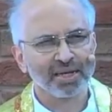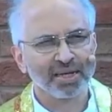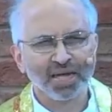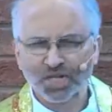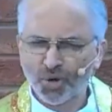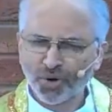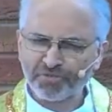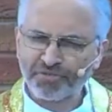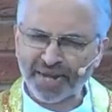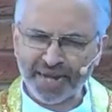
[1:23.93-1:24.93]
not
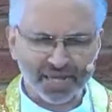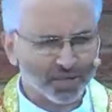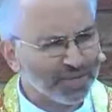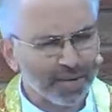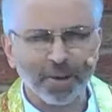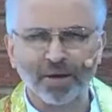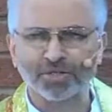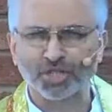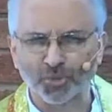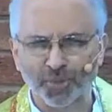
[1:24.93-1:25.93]
feeling good about
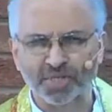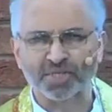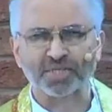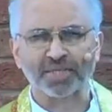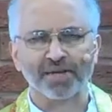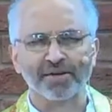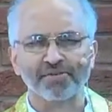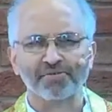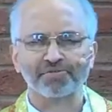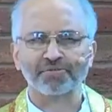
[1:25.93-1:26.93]
yourself,